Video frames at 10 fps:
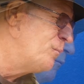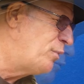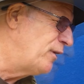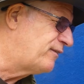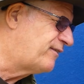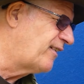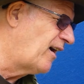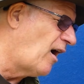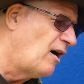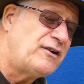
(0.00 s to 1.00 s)
But
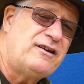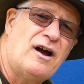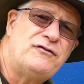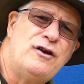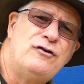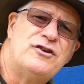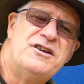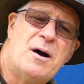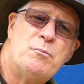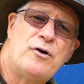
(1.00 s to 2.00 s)
I've used a
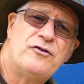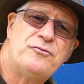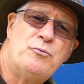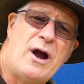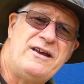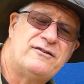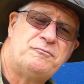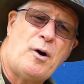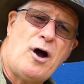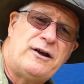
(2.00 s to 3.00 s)
number of ways
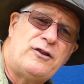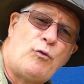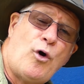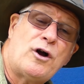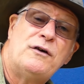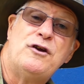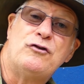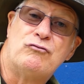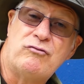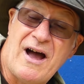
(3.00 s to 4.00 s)
of binding the rock. I've
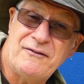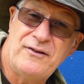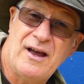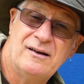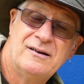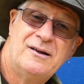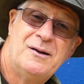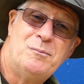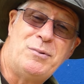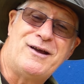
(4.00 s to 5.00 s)
used raffia
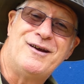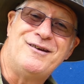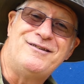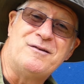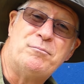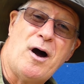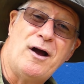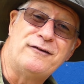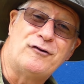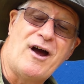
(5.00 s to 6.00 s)
because it's
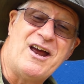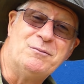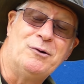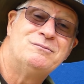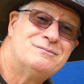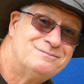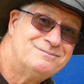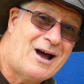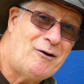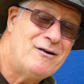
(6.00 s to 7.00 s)
biodegradable.
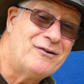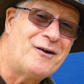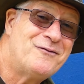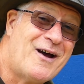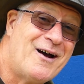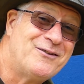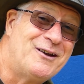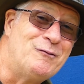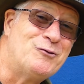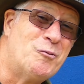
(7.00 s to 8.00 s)
However, I found that
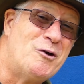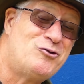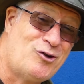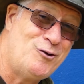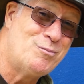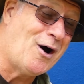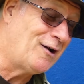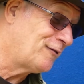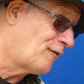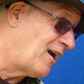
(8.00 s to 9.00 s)
it was almost too
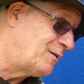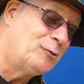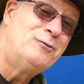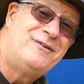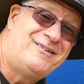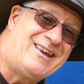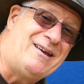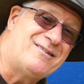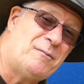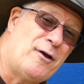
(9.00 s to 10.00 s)
biodegradable to
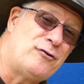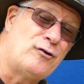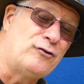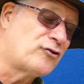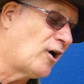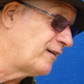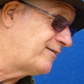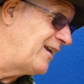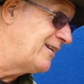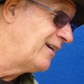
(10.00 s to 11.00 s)
keep some of those roots
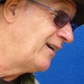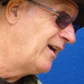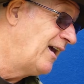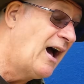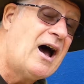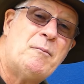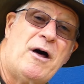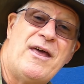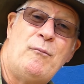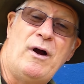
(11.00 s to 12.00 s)
tight in.
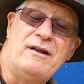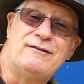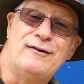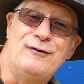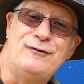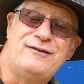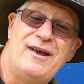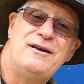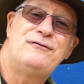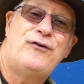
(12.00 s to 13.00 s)
I then went to
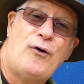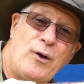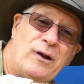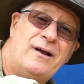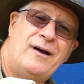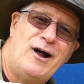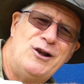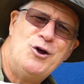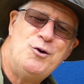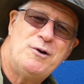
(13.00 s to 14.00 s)
tin foil,
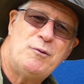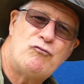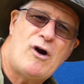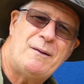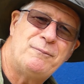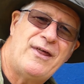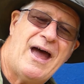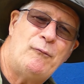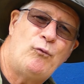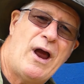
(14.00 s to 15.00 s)
aluminum, wrapped
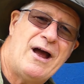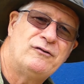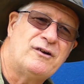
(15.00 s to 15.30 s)
that round.